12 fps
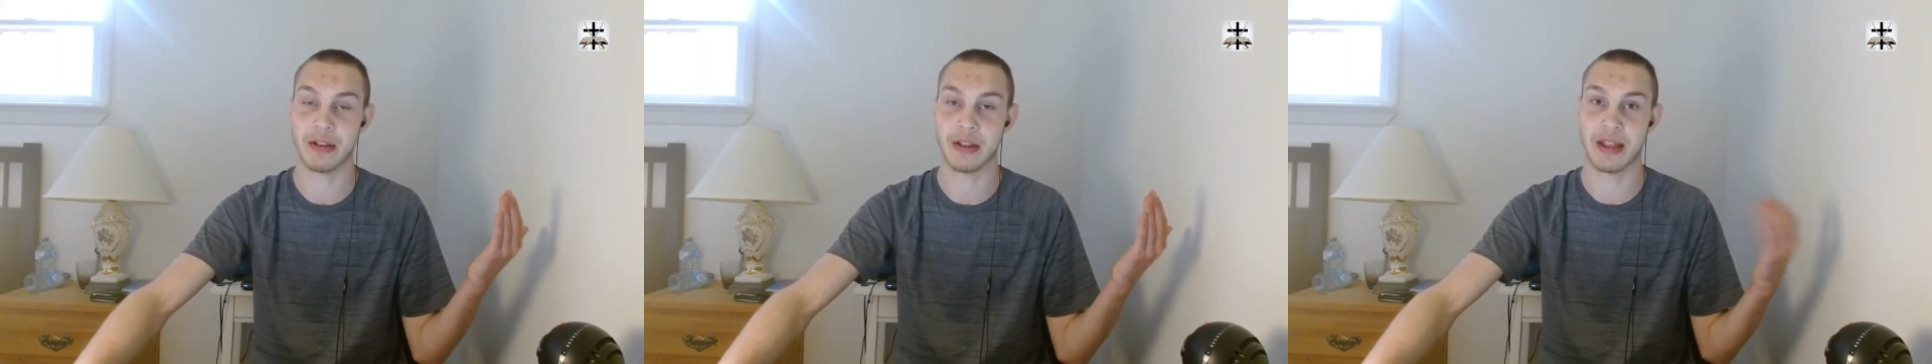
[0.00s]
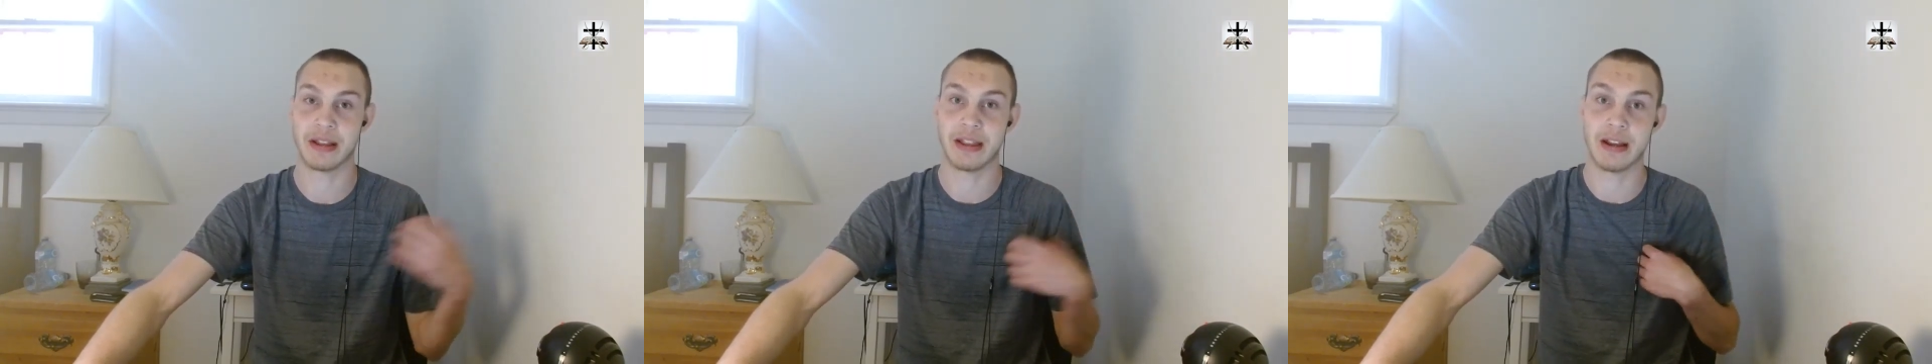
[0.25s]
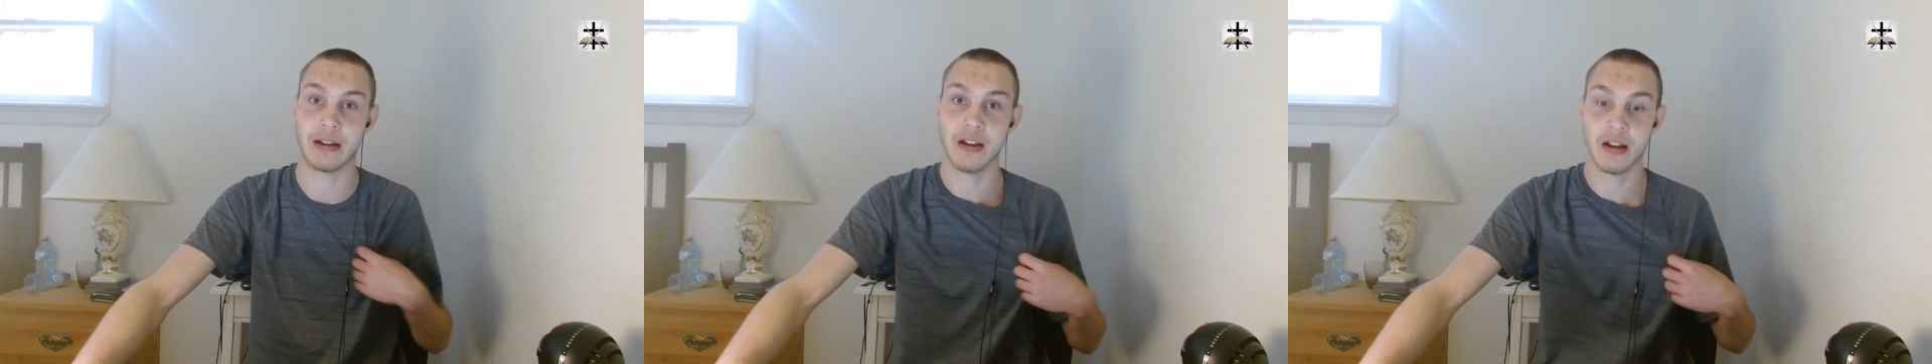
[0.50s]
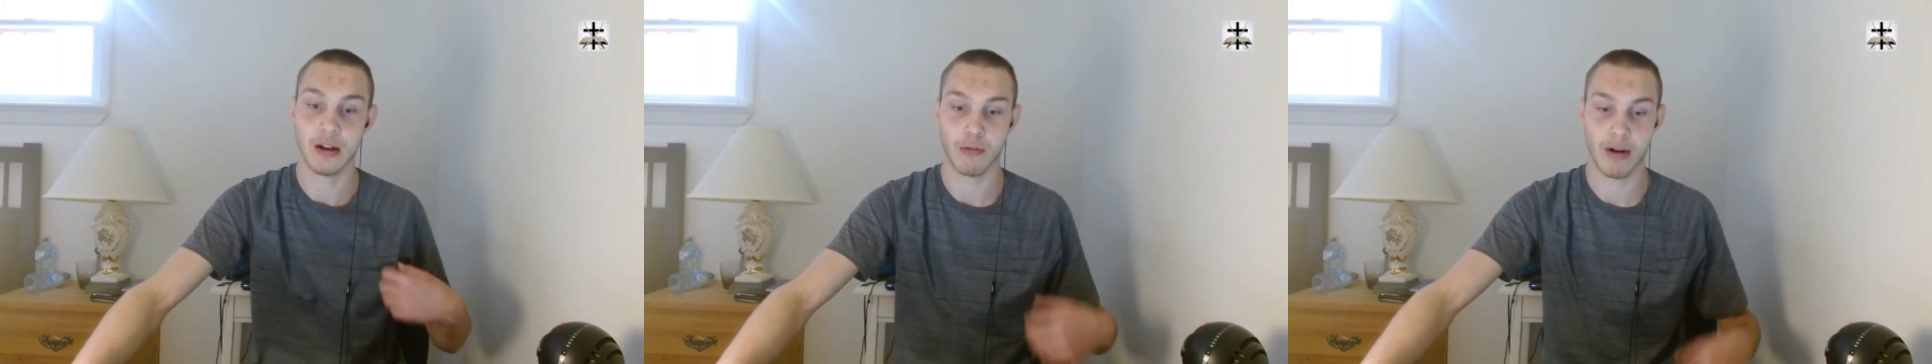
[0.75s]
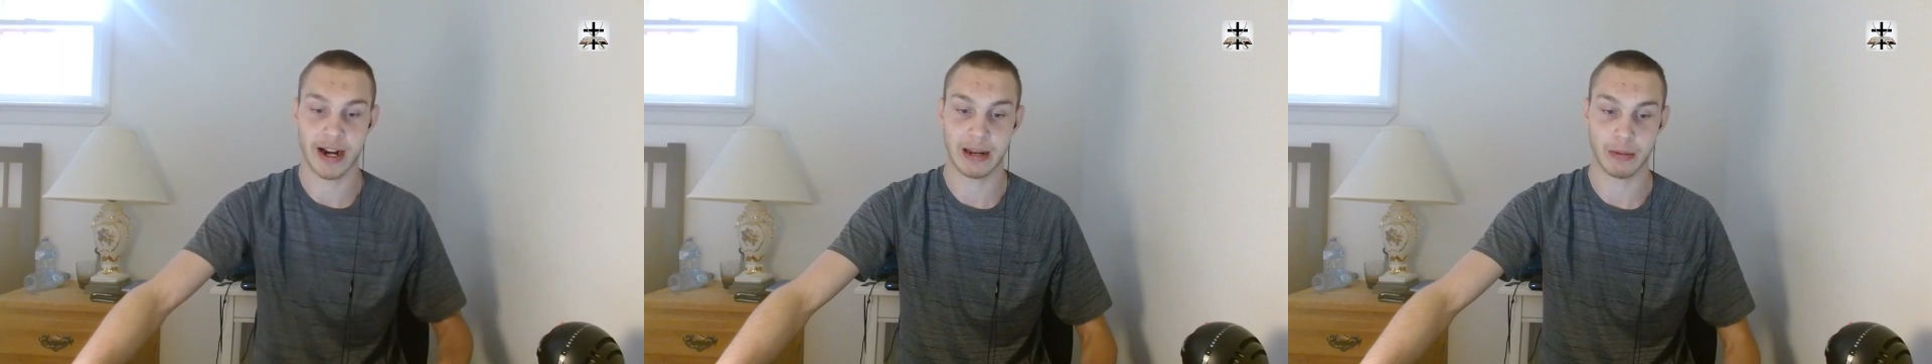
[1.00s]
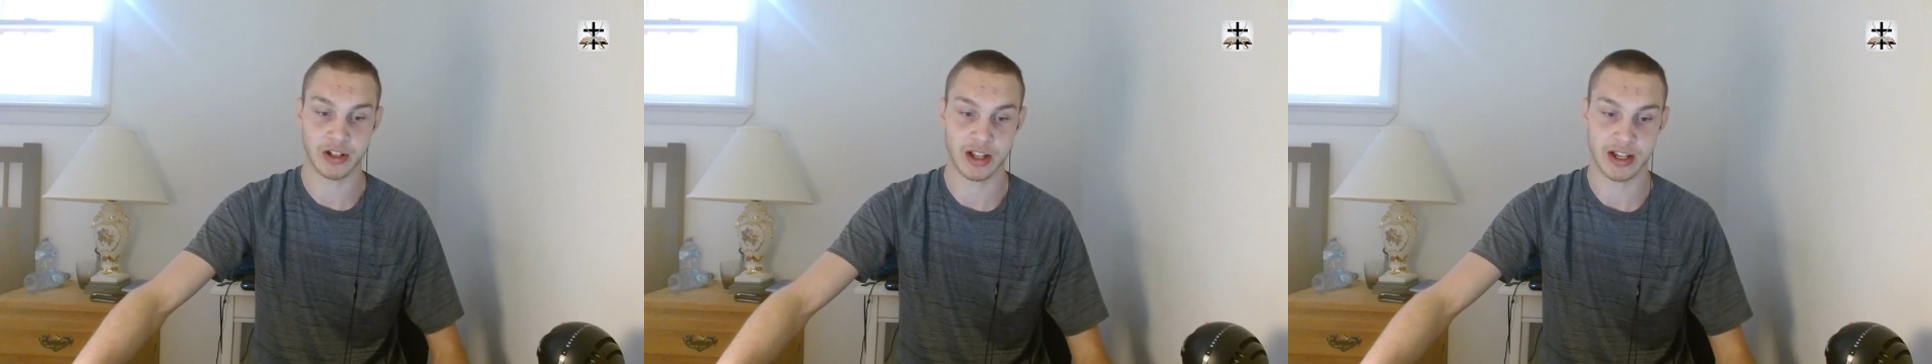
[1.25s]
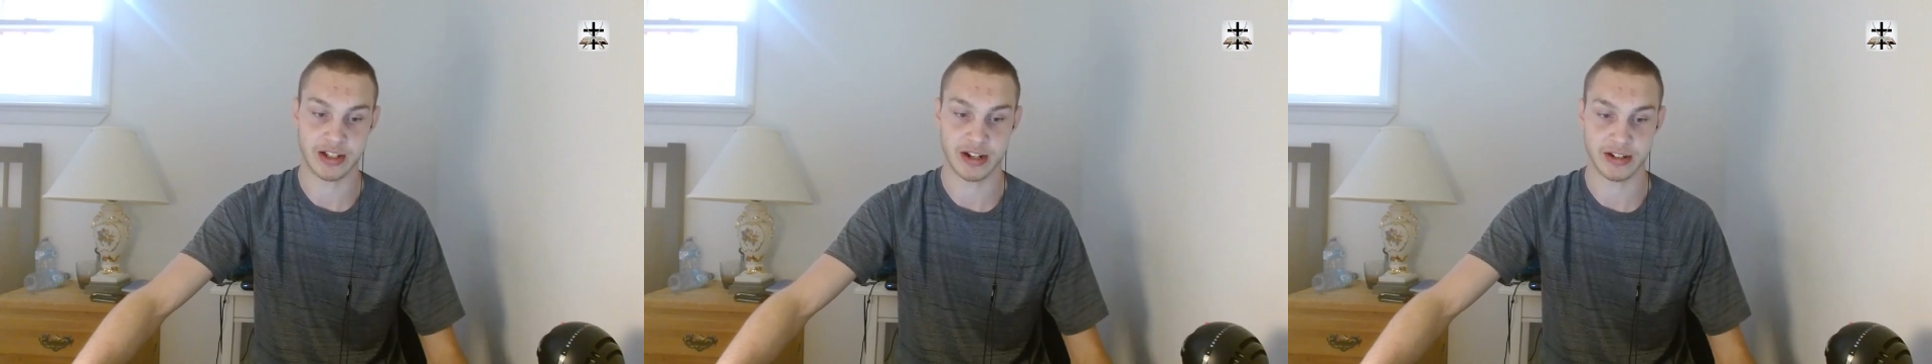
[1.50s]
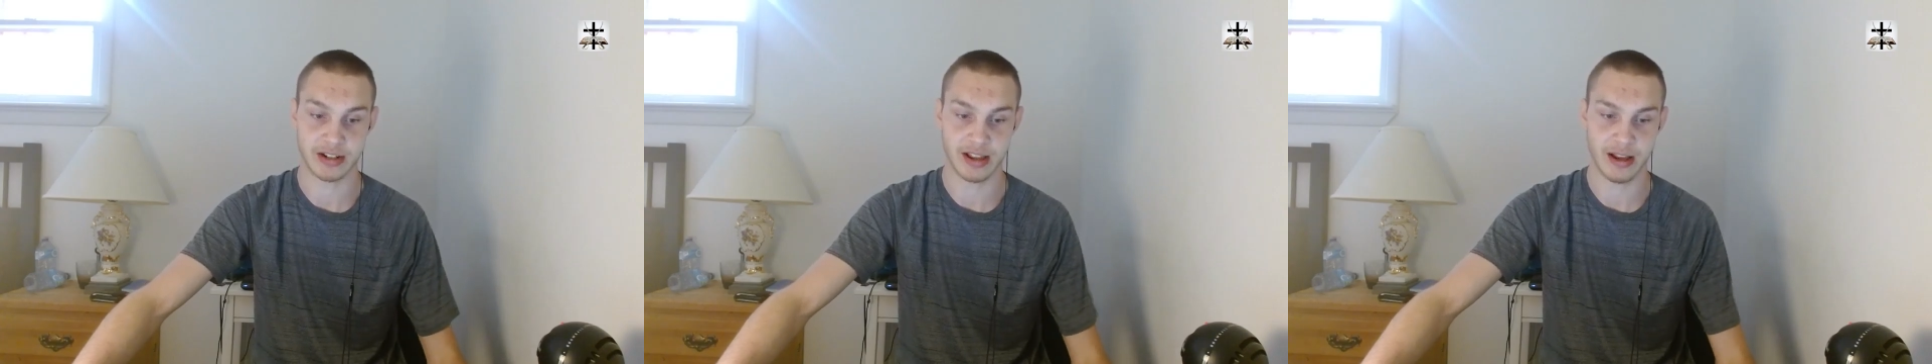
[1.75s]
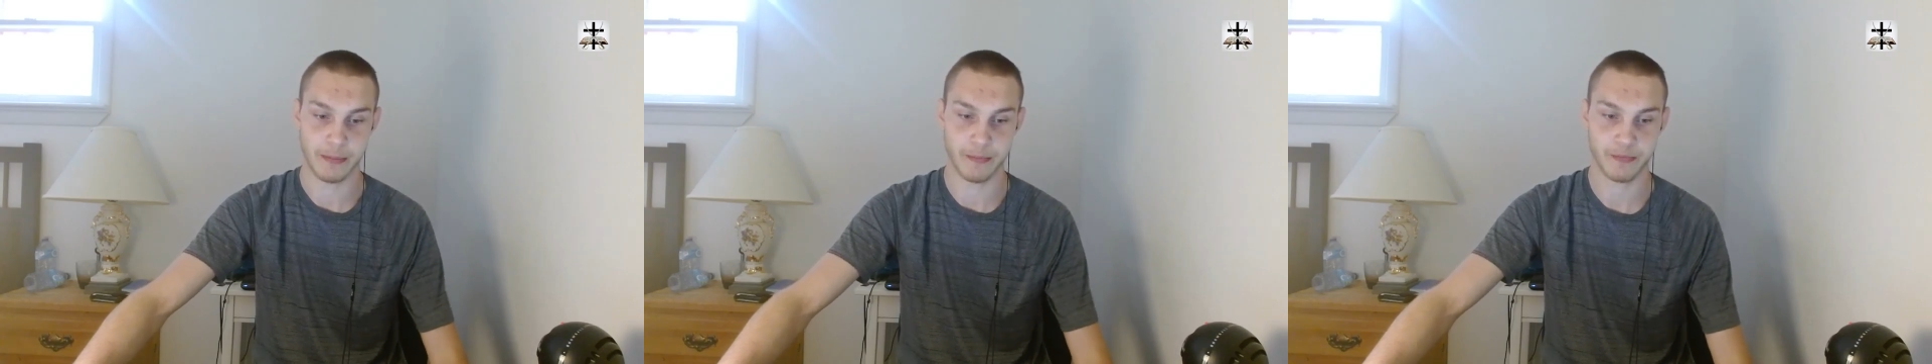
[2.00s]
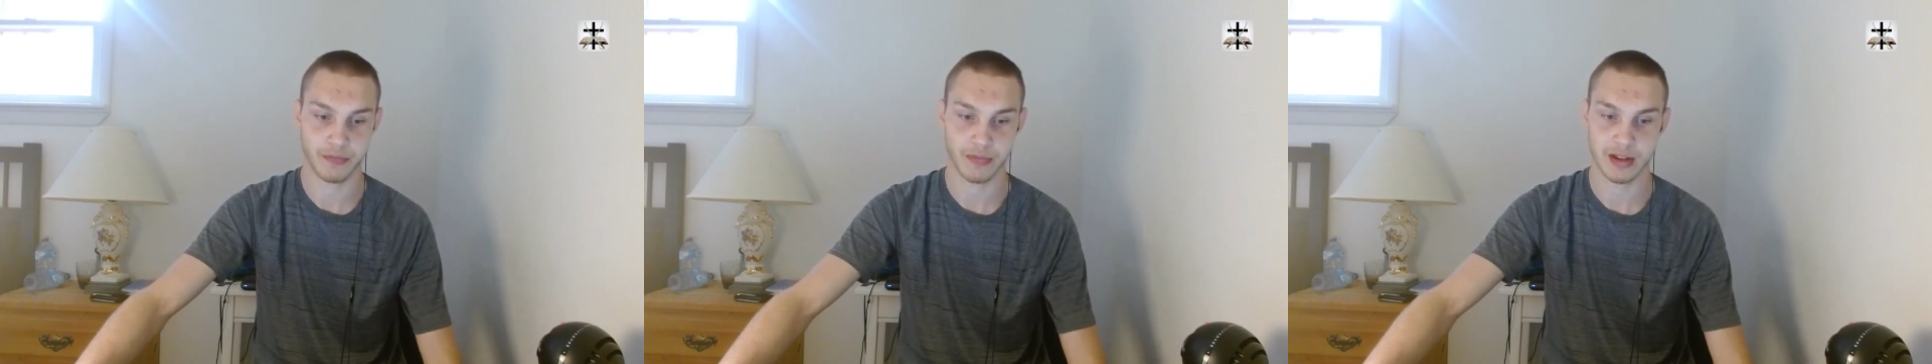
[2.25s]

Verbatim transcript: and they, they whine about what is done to them.